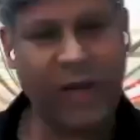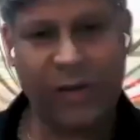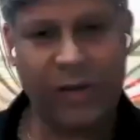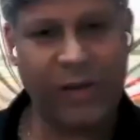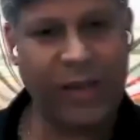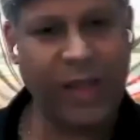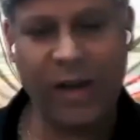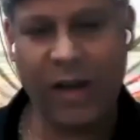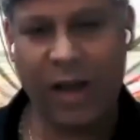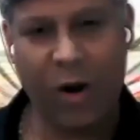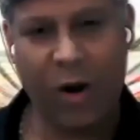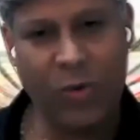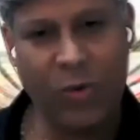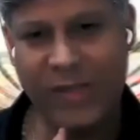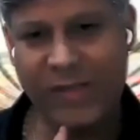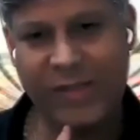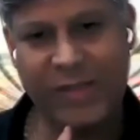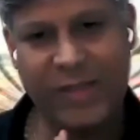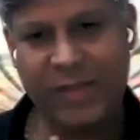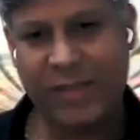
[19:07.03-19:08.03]
but then how
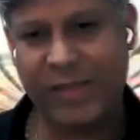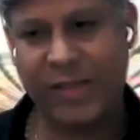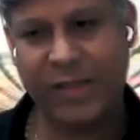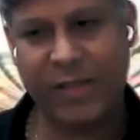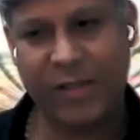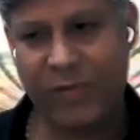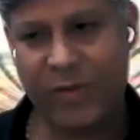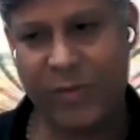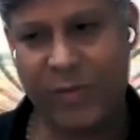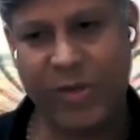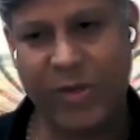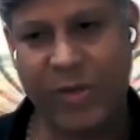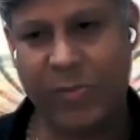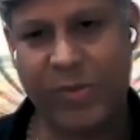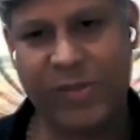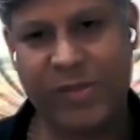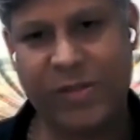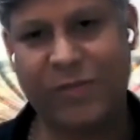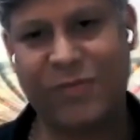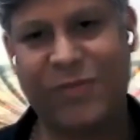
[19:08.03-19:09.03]
does it serve the
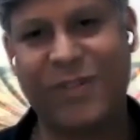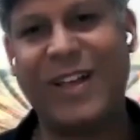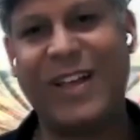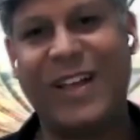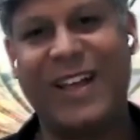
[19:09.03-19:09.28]
purpose of